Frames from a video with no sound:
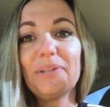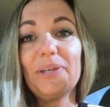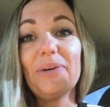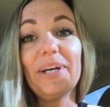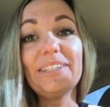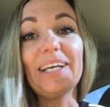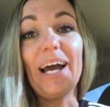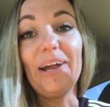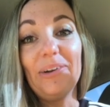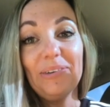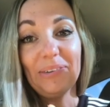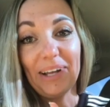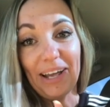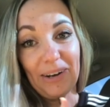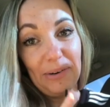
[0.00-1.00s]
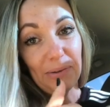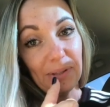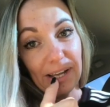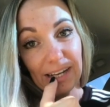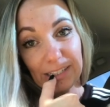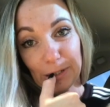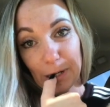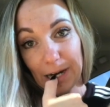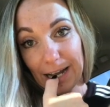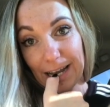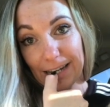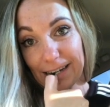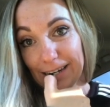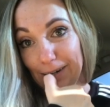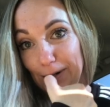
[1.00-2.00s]
you guys, I don't like to cry
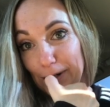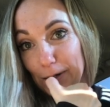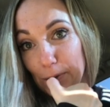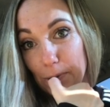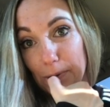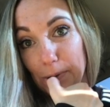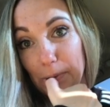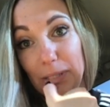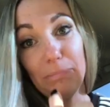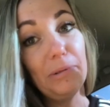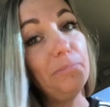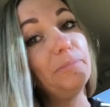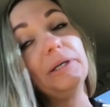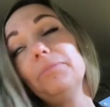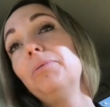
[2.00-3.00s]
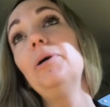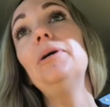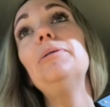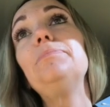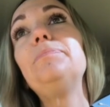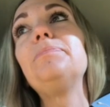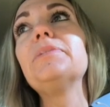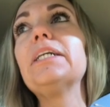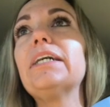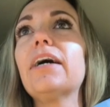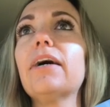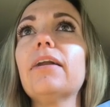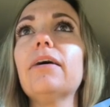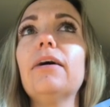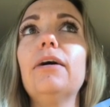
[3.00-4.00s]
at all in front of people,
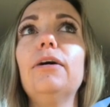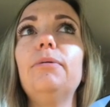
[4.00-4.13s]
and